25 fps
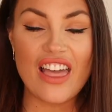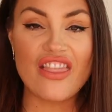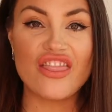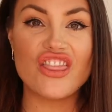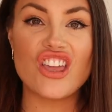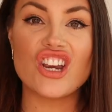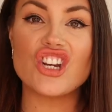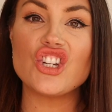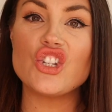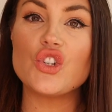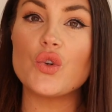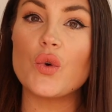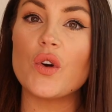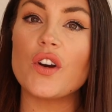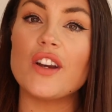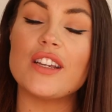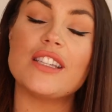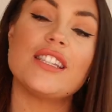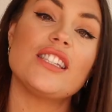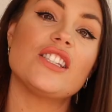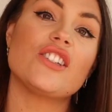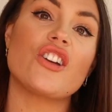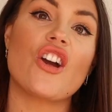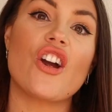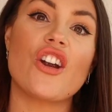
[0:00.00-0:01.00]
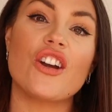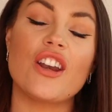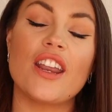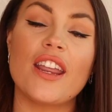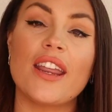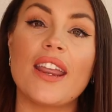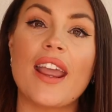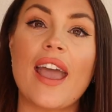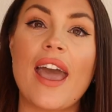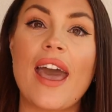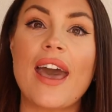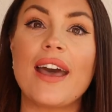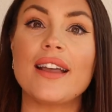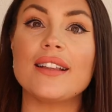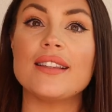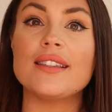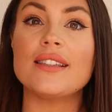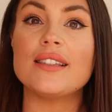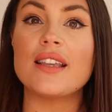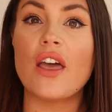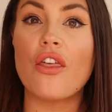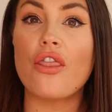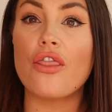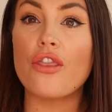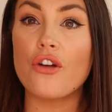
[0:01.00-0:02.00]
Their jewelry is starting
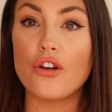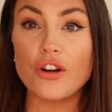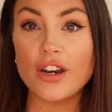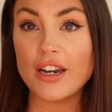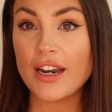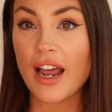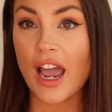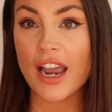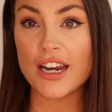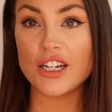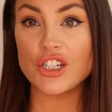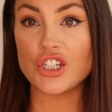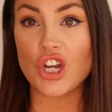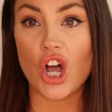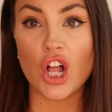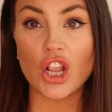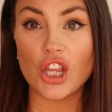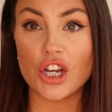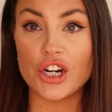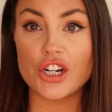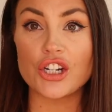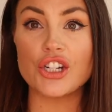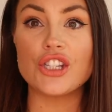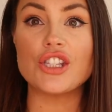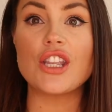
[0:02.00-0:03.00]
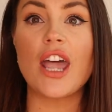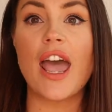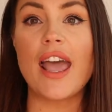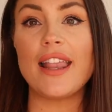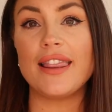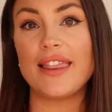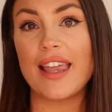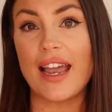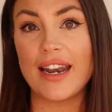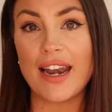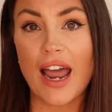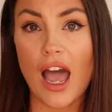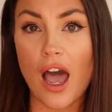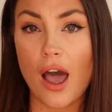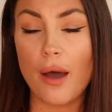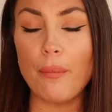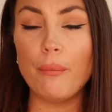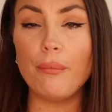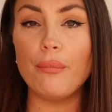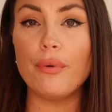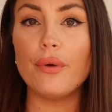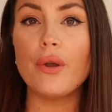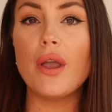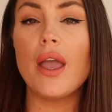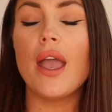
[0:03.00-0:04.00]
at $39 and then
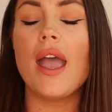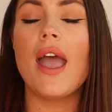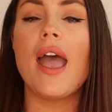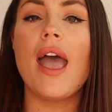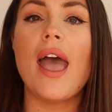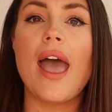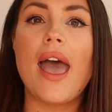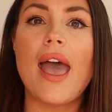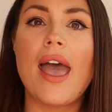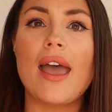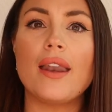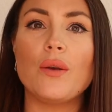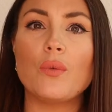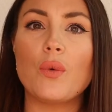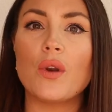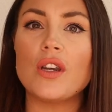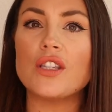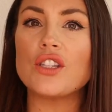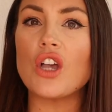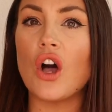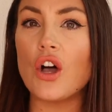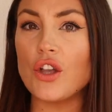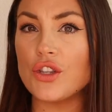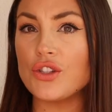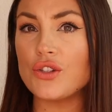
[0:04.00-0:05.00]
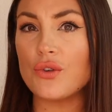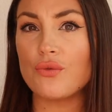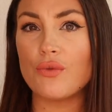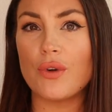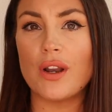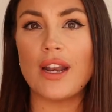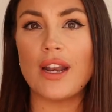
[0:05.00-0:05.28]
up. And what is also